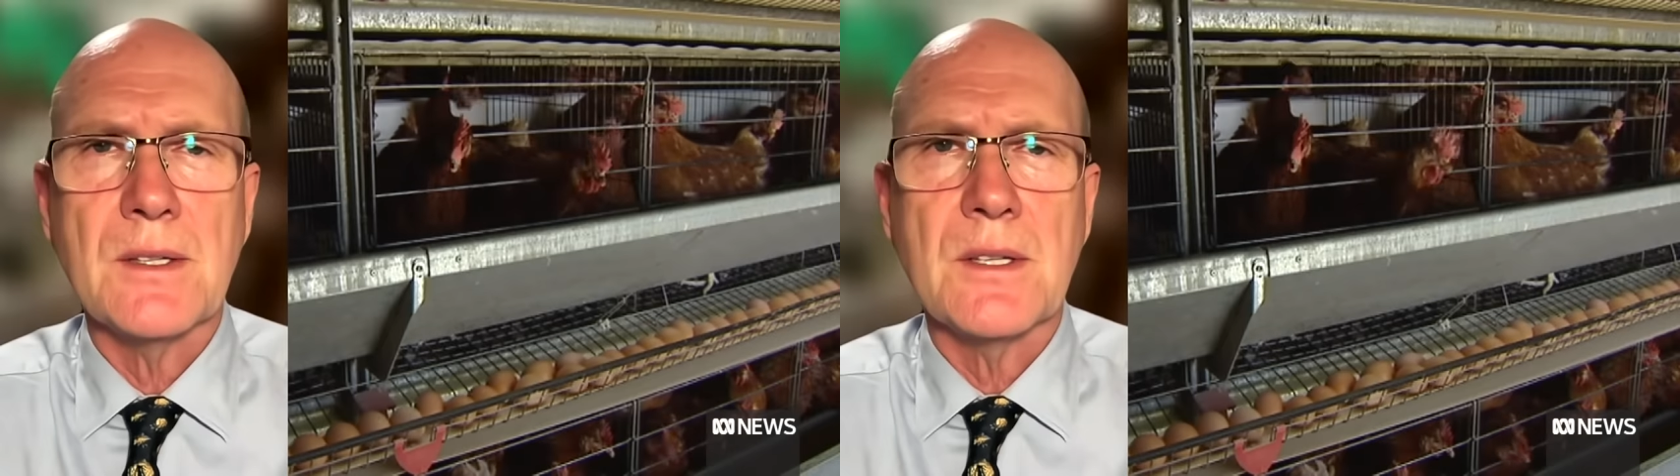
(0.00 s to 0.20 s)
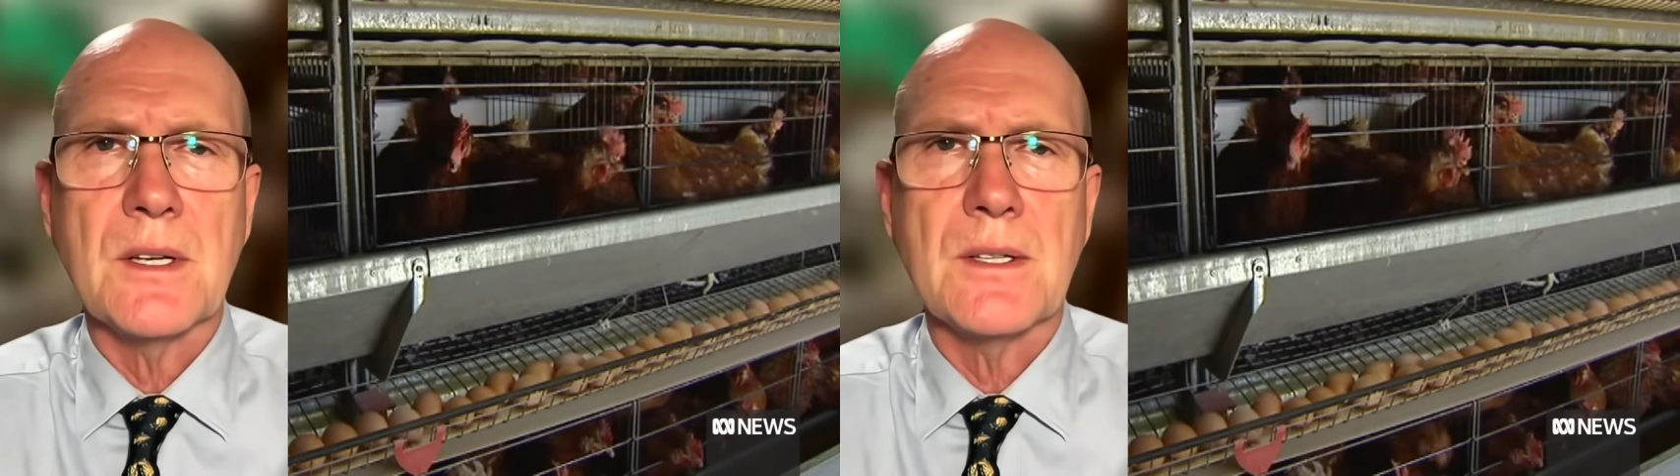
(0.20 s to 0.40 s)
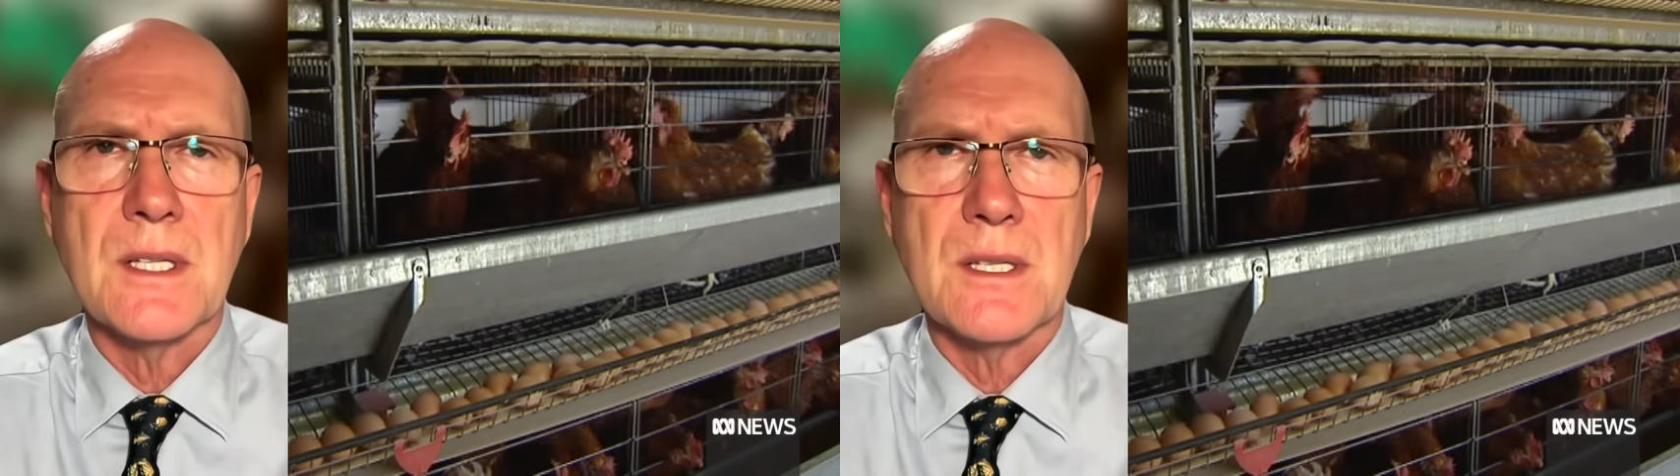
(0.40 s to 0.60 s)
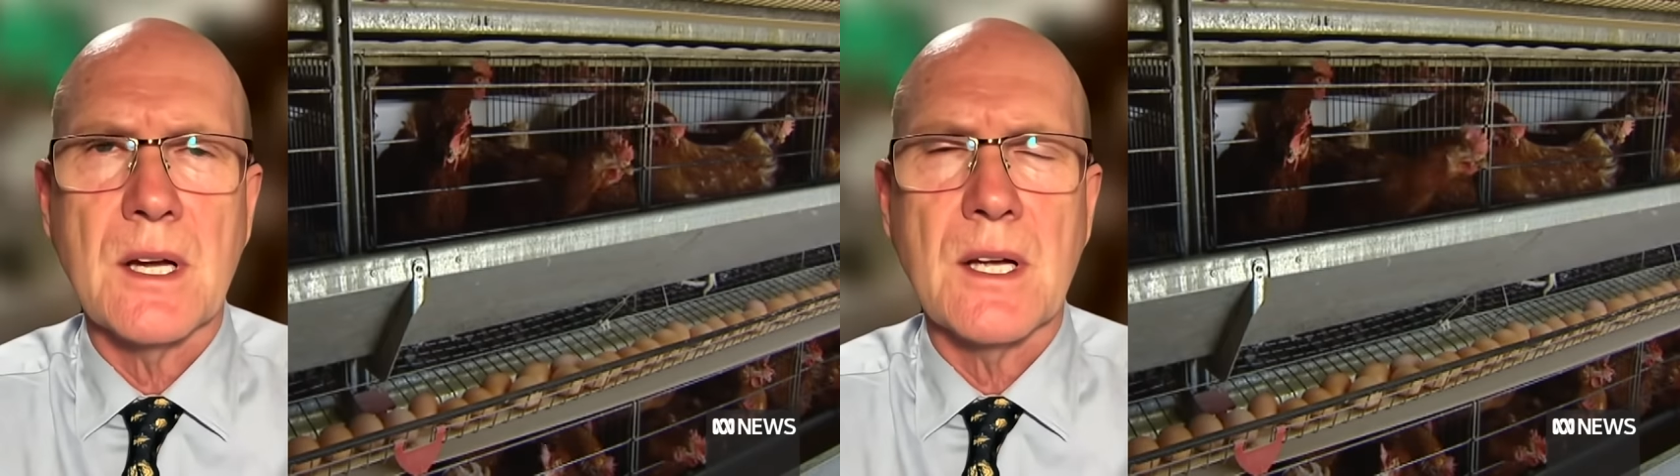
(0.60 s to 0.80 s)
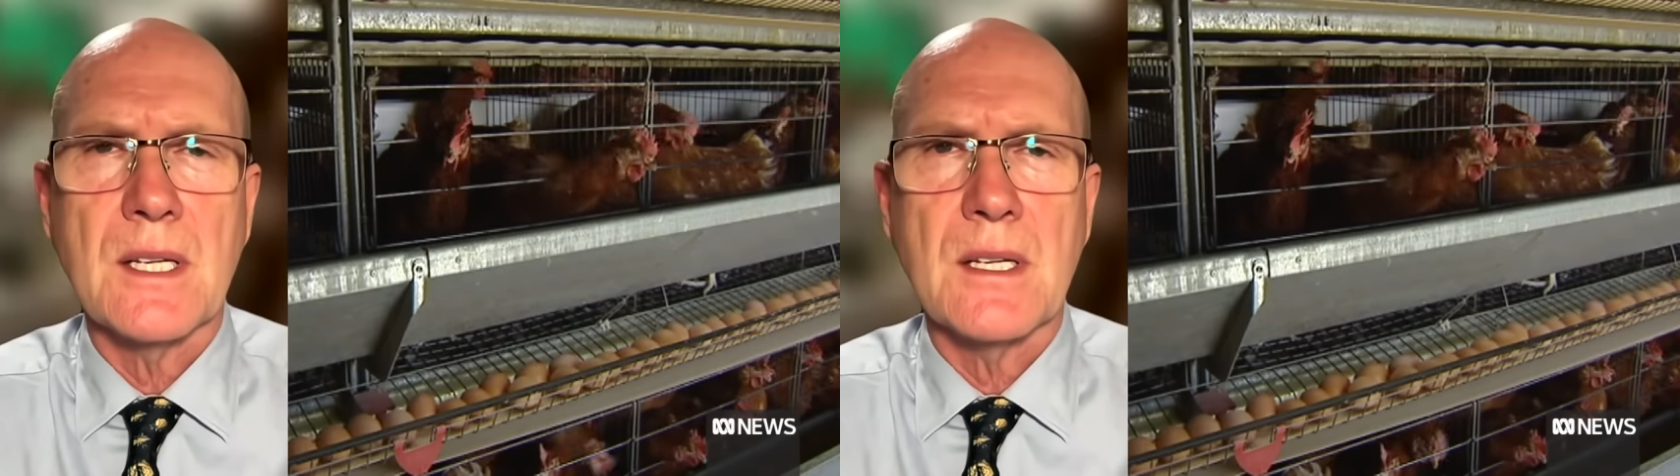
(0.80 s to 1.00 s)
so since
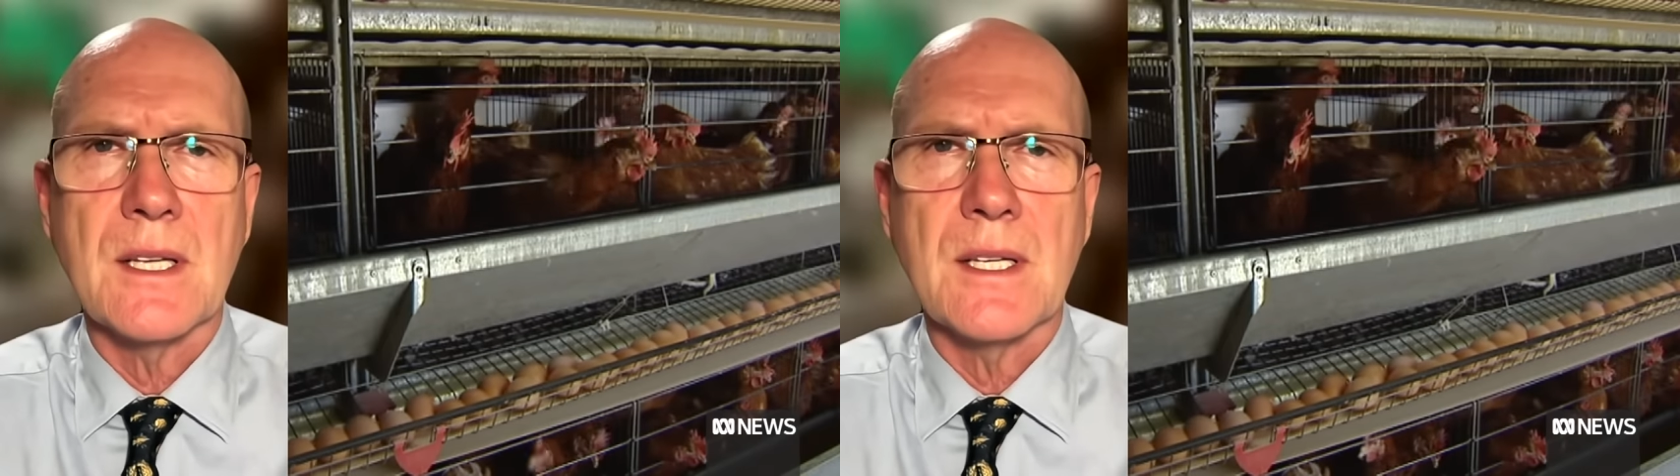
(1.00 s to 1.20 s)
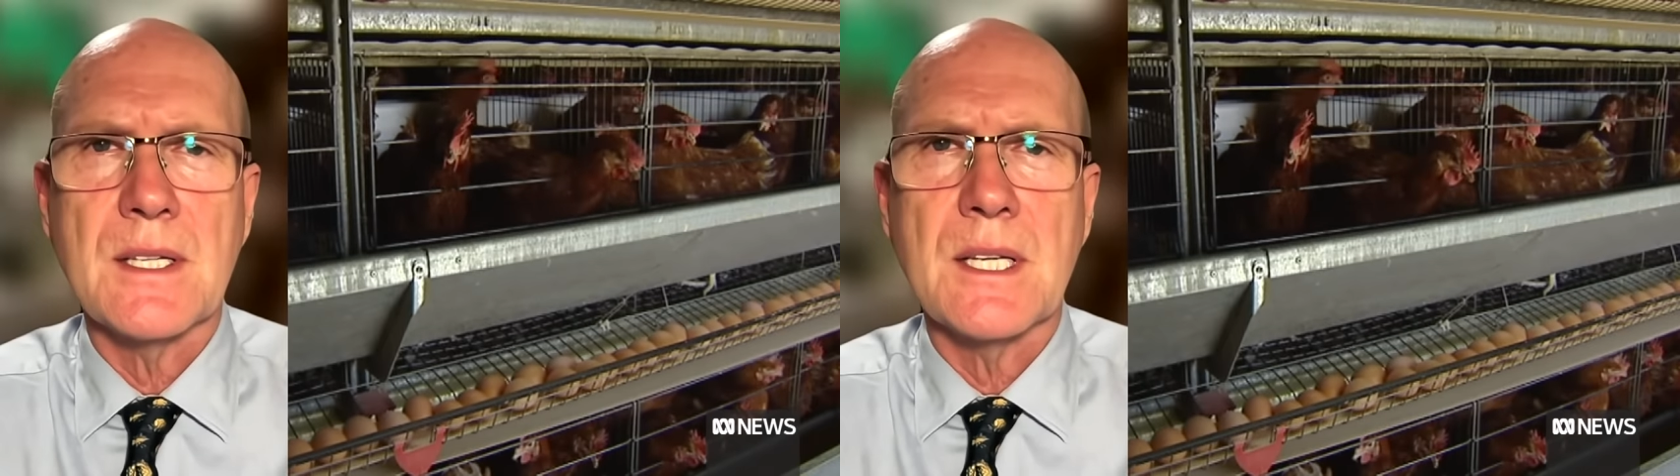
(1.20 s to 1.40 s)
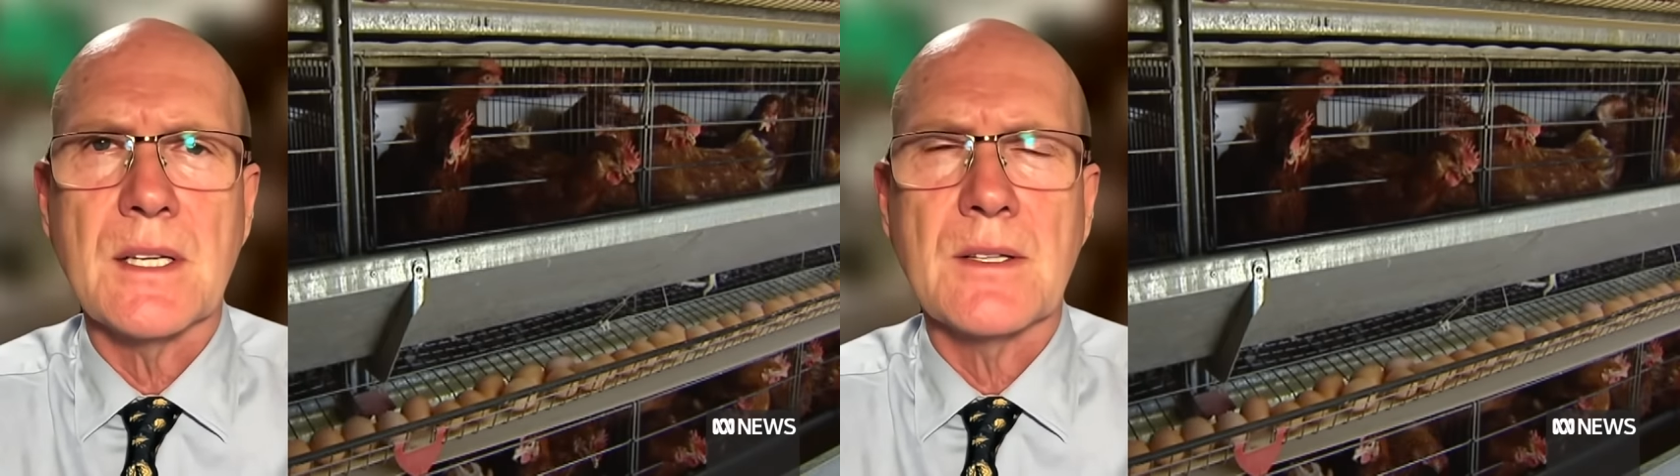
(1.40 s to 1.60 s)
1996.